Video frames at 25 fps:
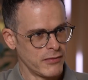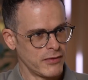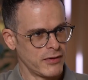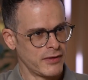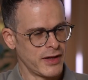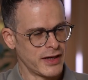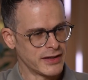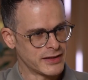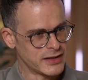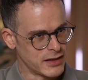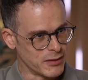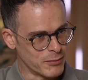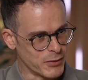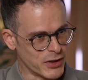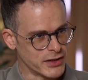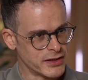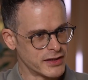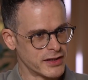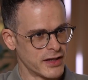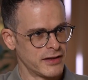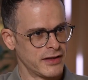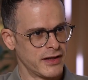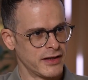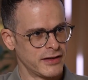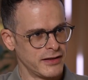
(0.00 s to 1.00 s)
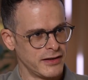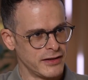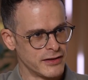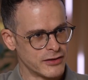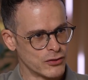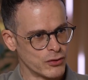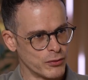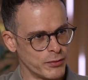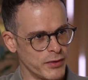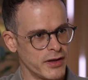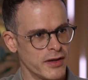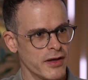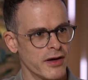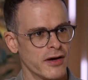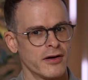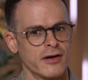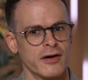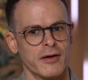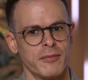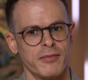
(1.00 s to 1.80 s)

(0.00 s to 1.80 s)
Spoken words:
That's the mindset that needs to be there.